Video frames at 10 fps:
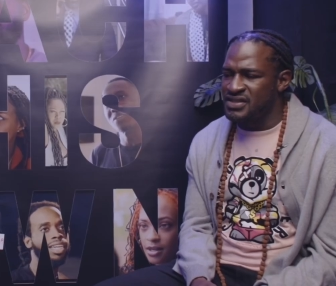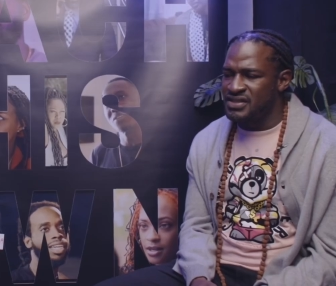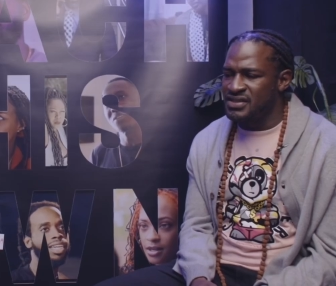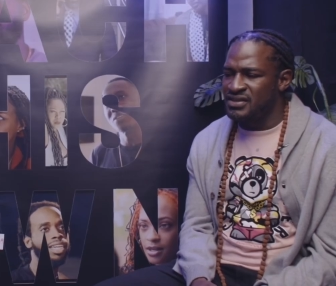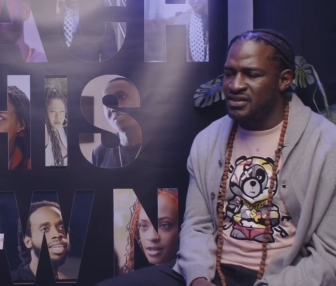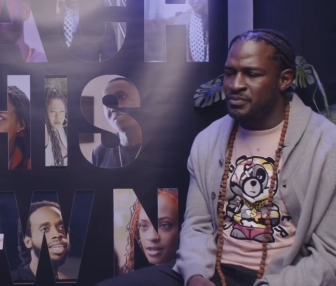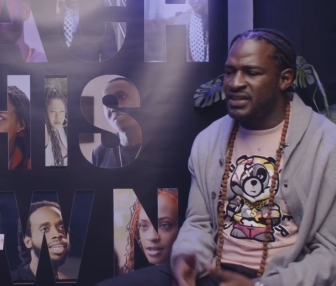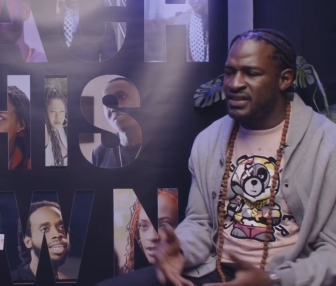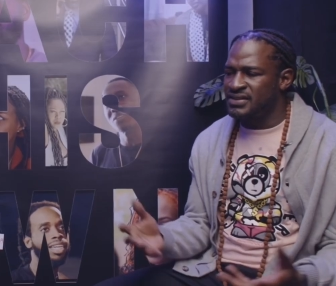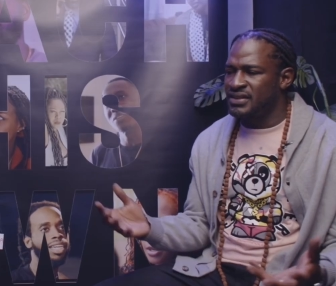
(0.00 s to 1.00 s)
Speaker 1: It's just the
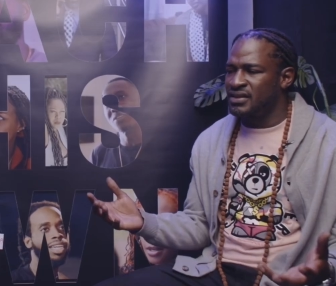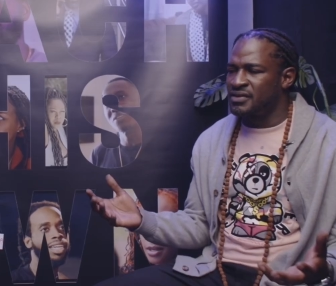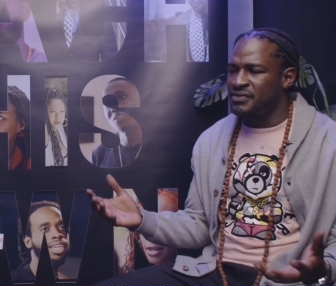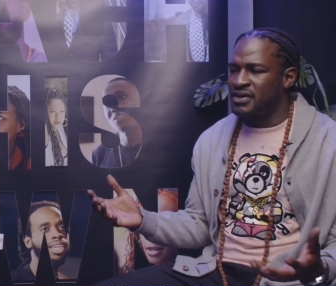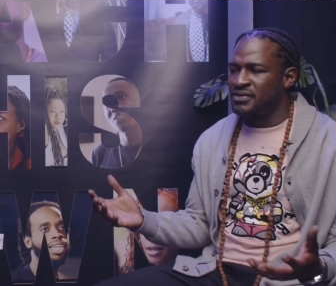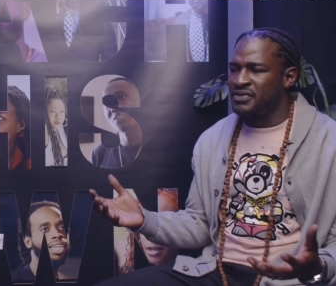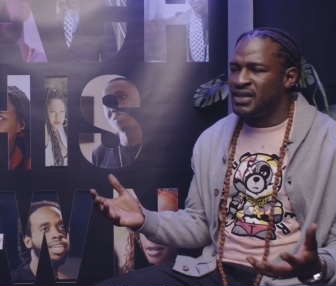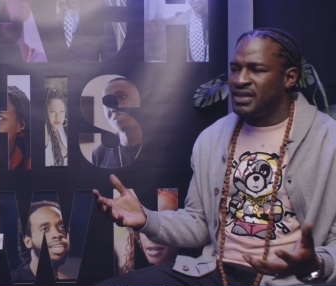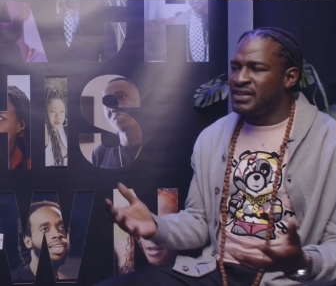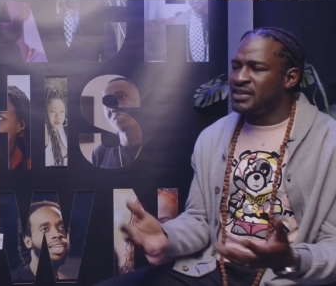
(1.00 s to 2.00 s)
complexity of,
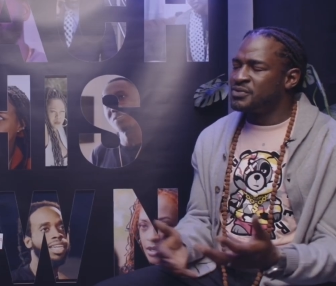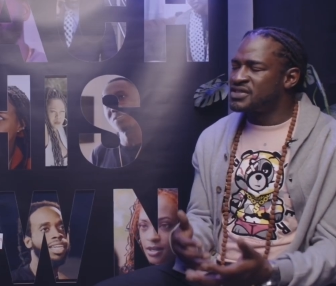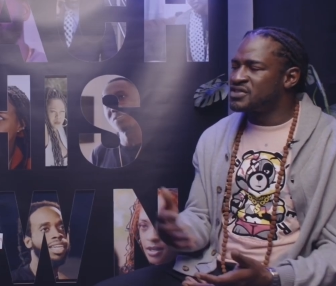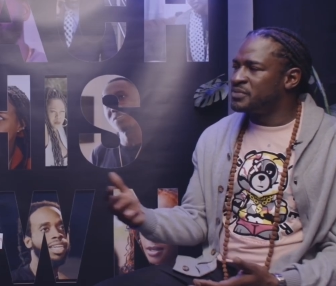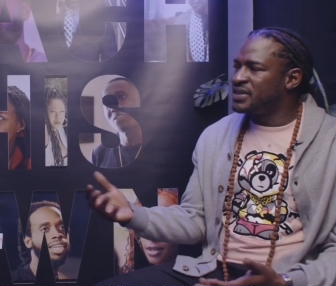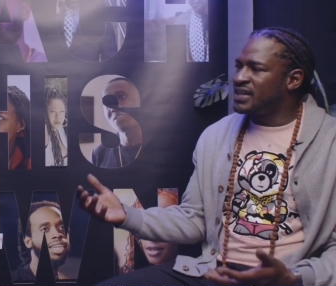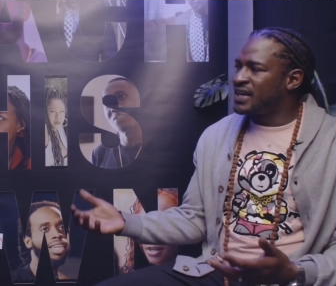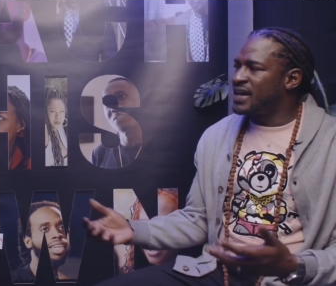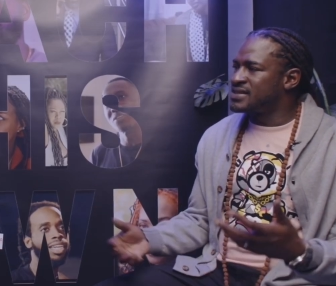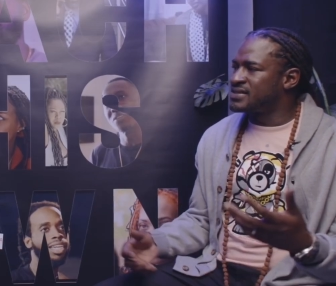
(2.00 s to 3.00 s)
of dealing with so many
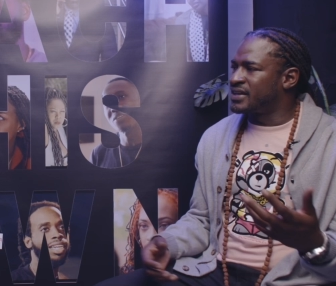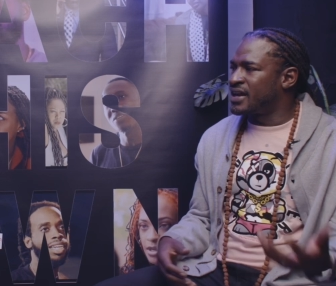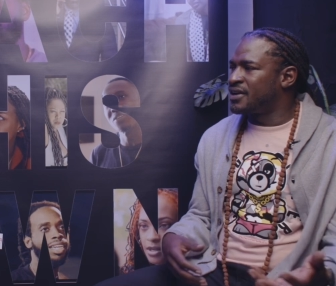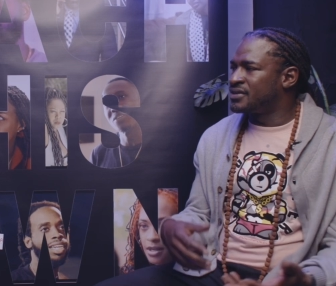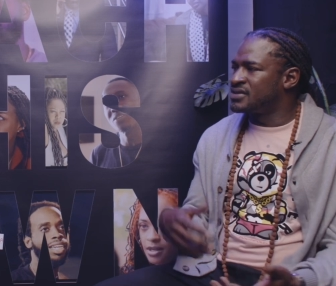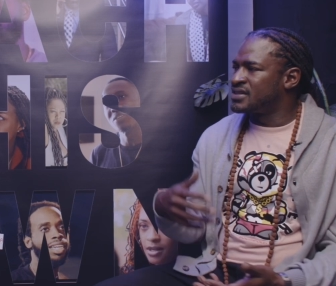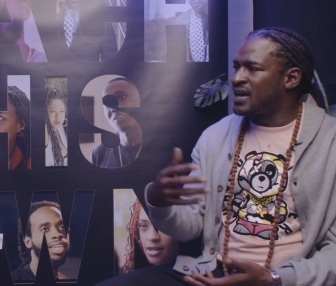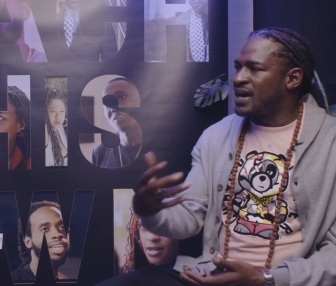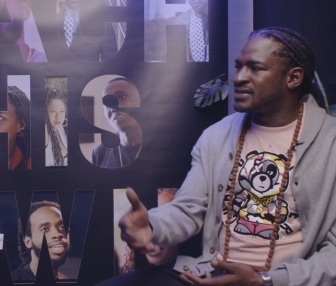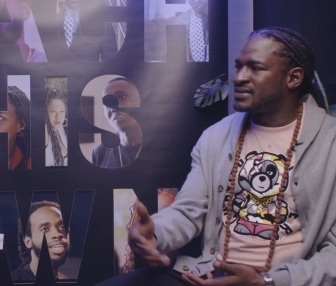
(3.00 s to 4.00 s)
casts and characters
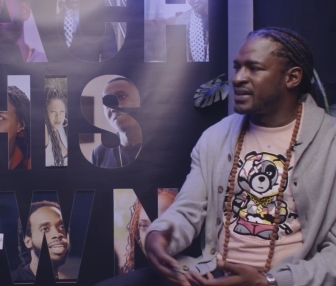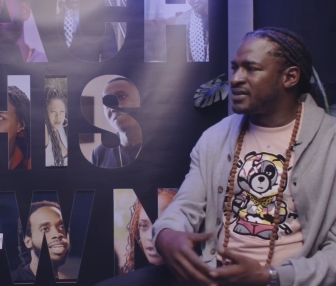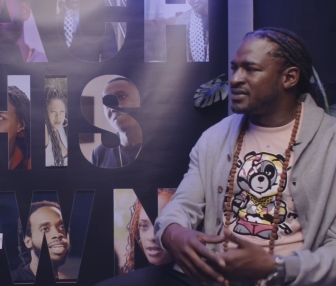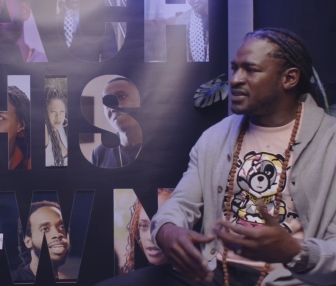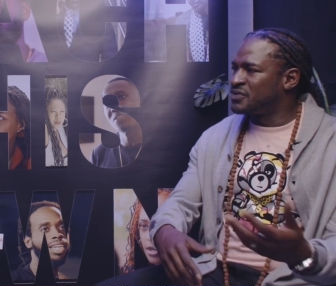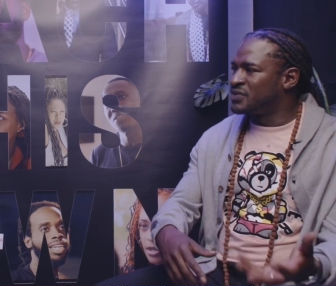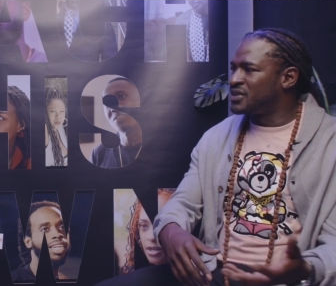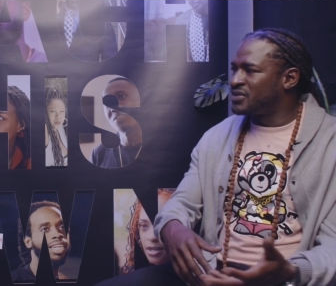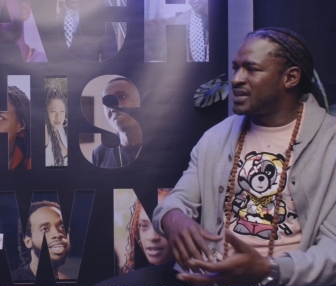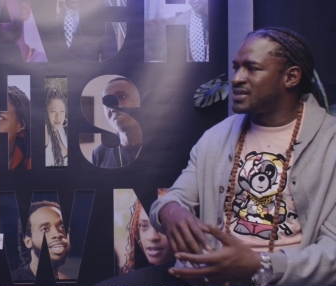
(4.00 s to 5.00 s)
that out of town in
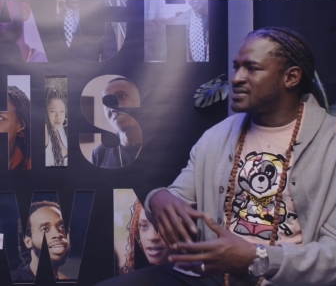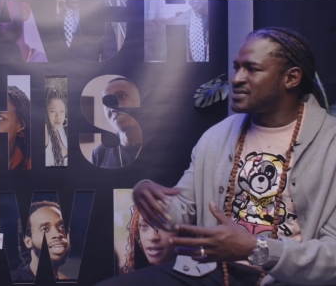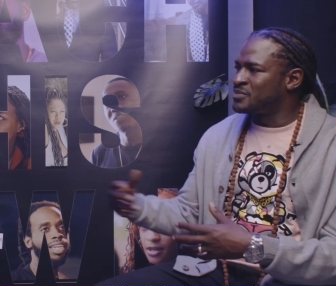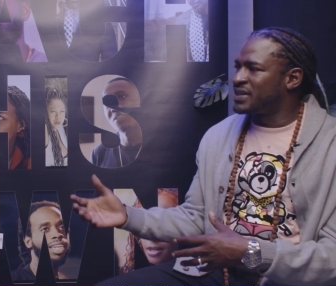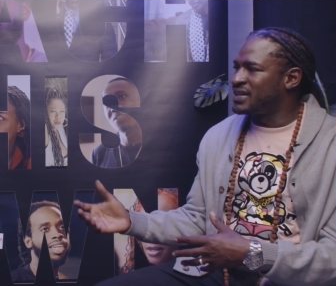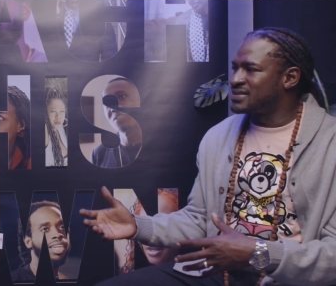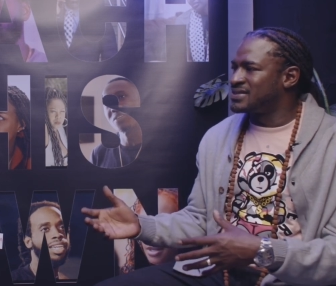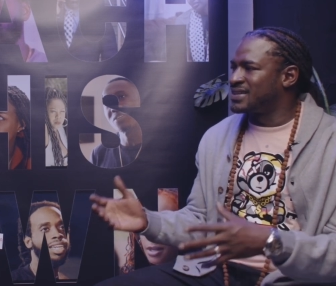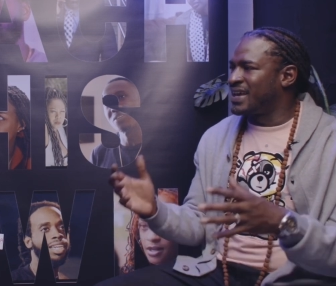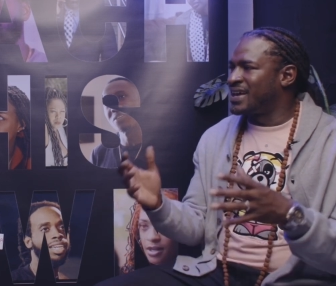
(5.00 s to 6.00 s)
different locations and
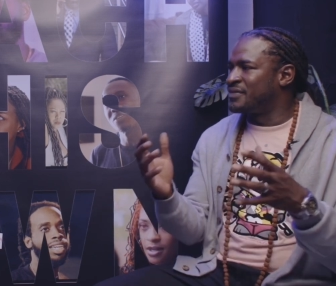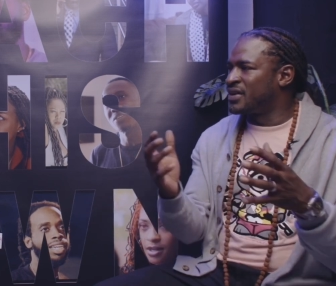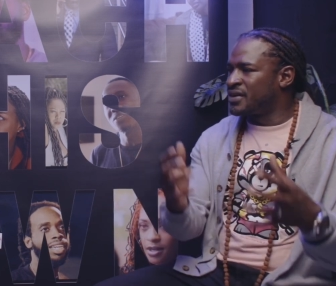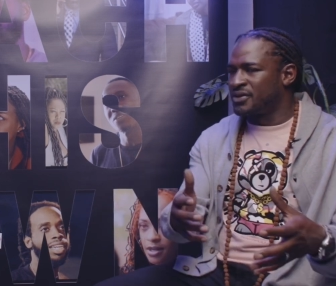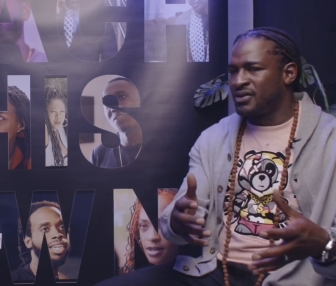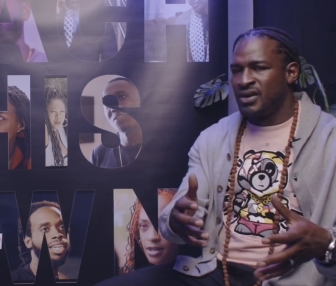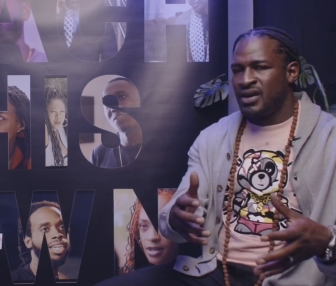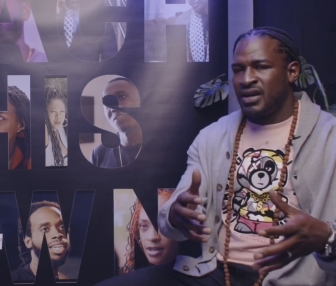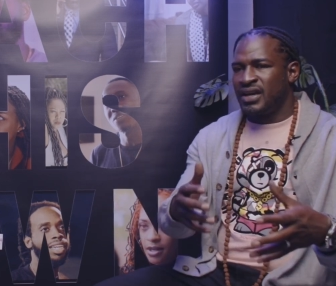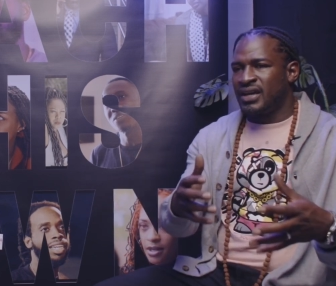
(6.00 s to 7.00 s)
places, and they have other
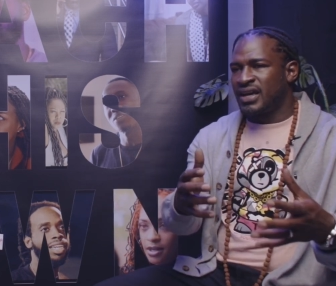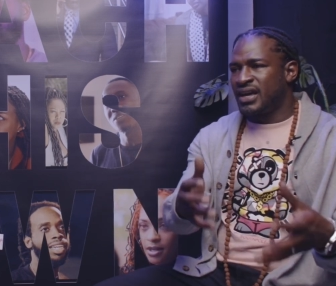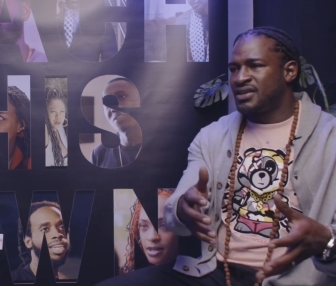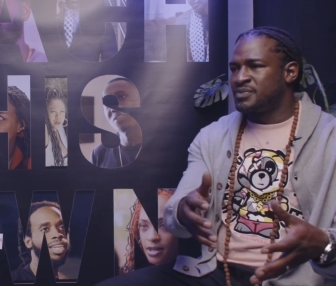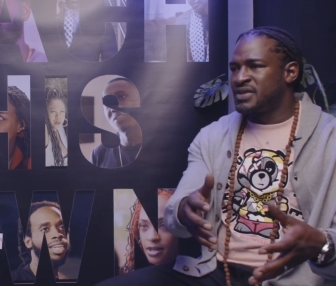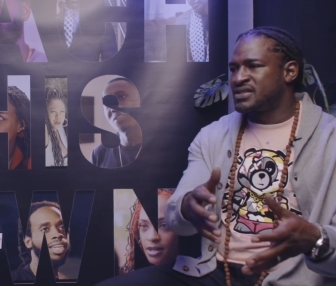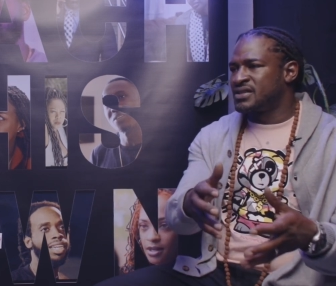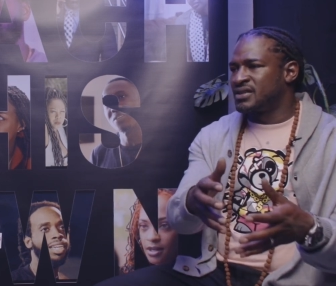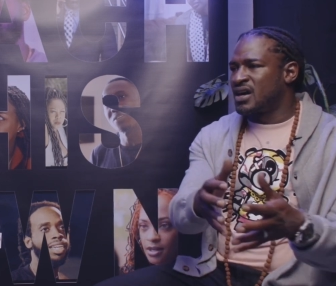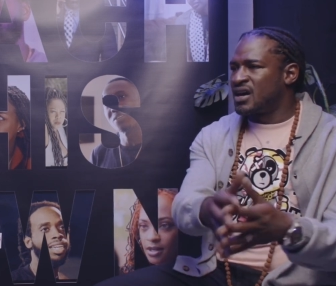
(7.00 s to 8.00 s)

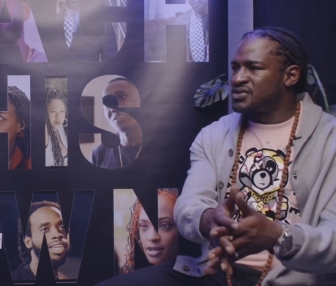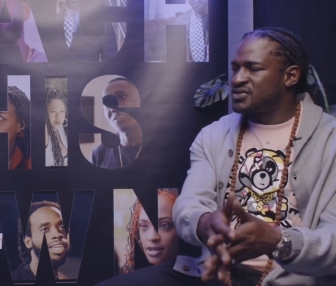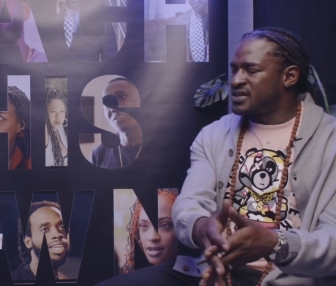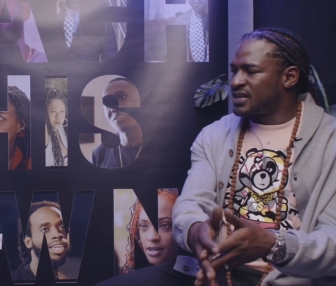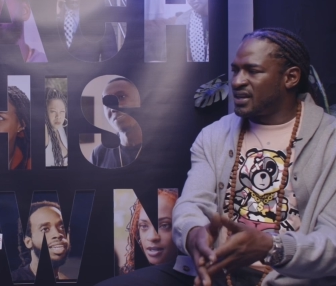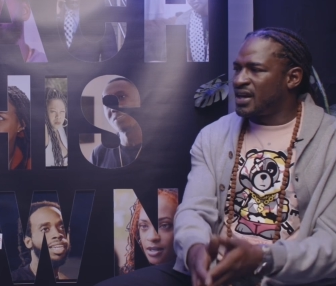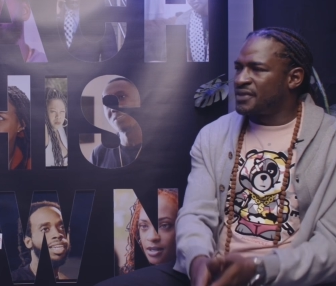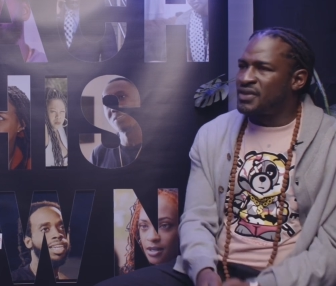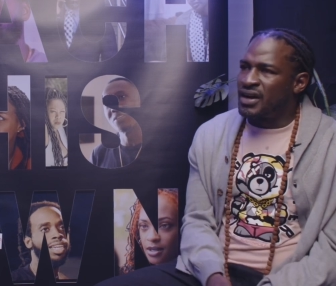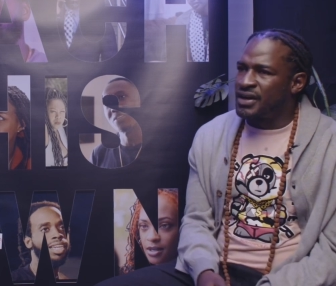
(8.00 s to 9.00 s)
engagements and contracts that they
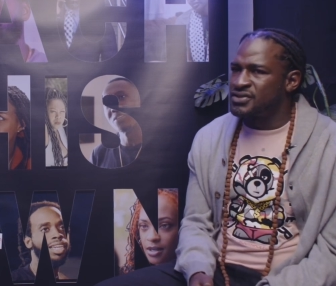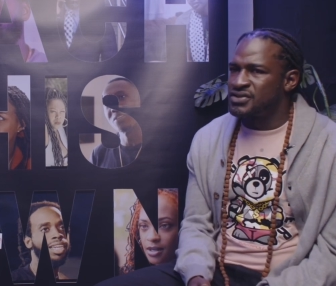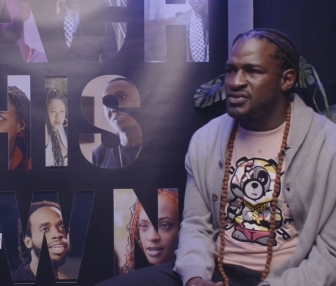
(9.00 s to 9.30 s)
have to honor.